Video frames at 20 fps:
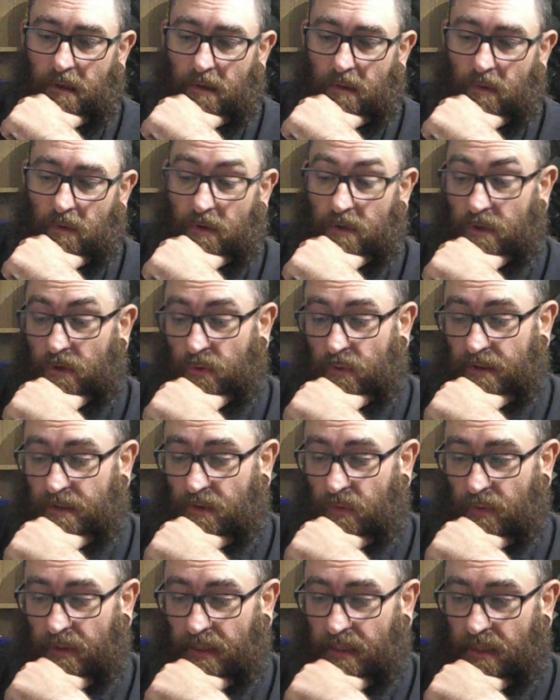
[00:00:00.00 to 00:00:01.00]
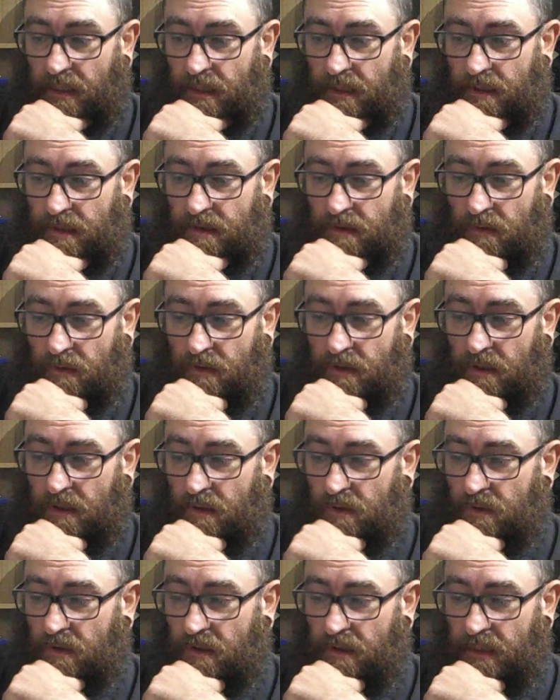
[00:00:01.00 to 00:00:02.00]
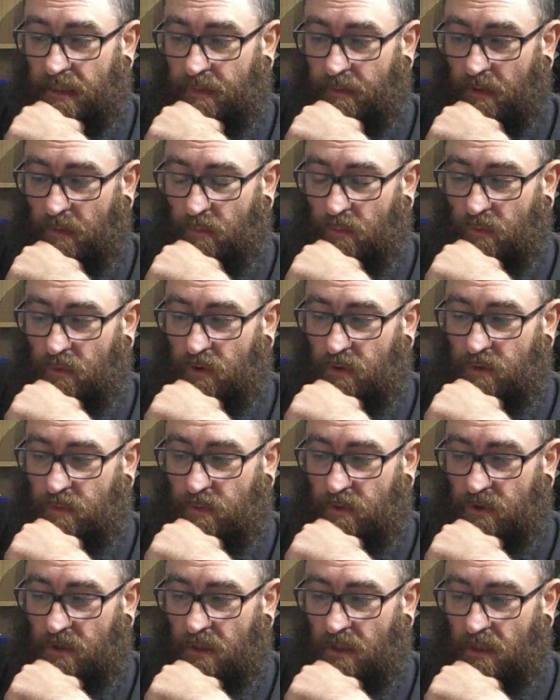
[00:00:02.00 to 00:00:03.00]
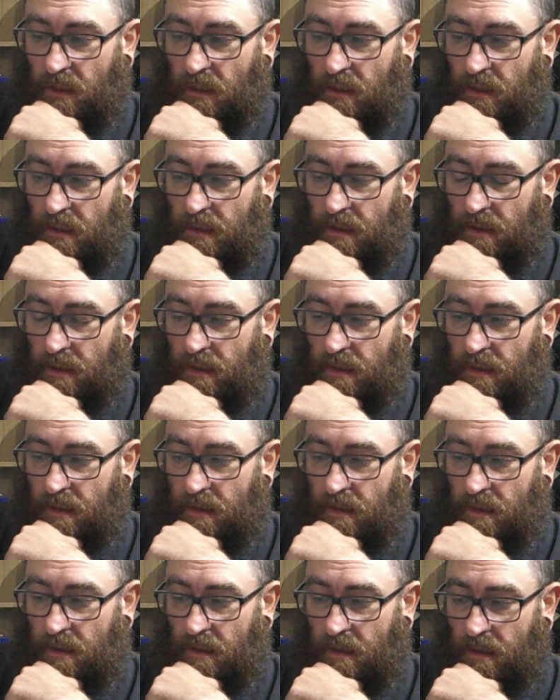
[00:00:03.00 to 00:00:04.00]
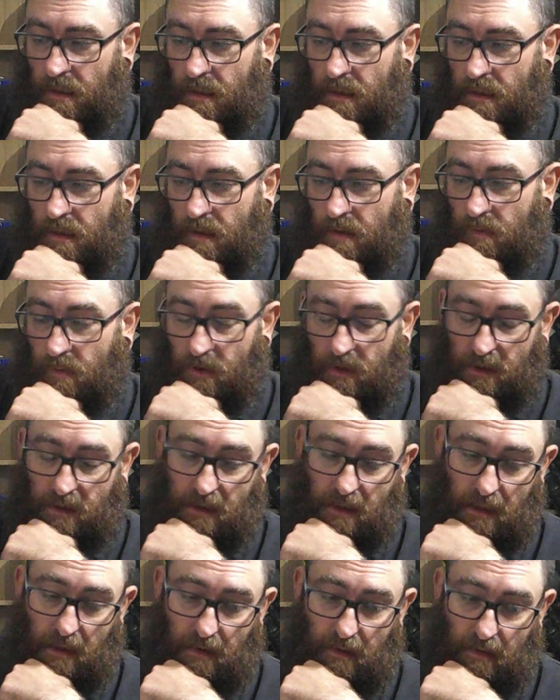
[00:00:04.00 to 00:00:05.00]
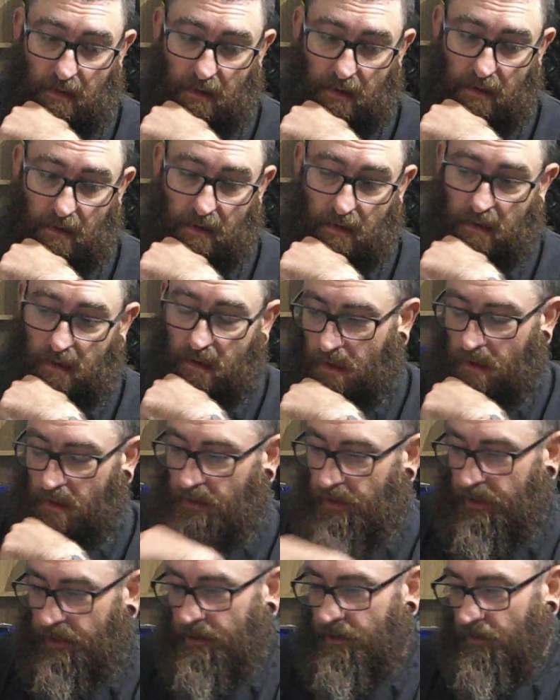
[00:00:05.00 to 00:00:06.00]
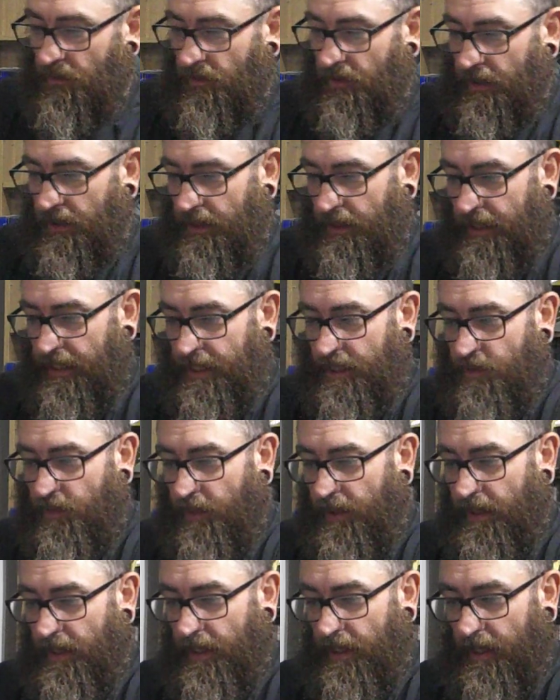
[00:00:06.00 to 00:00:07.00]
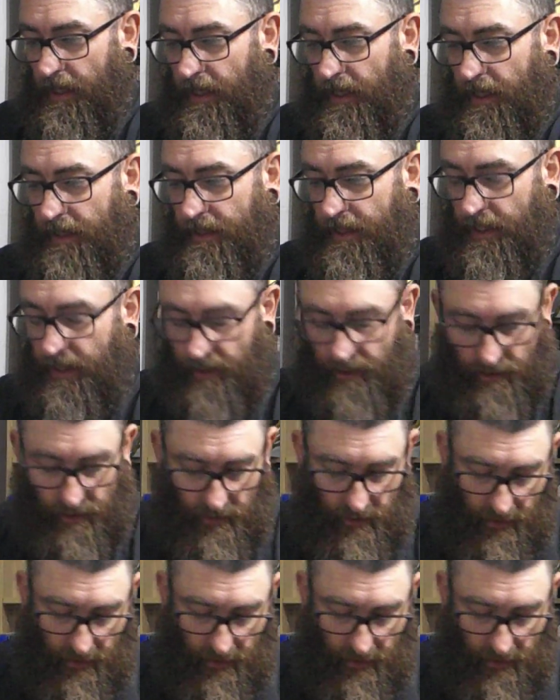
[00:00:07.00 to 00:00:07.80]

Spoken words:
once or twice a week. So I thought it was going to take me much longer, but it's not. This bit and the little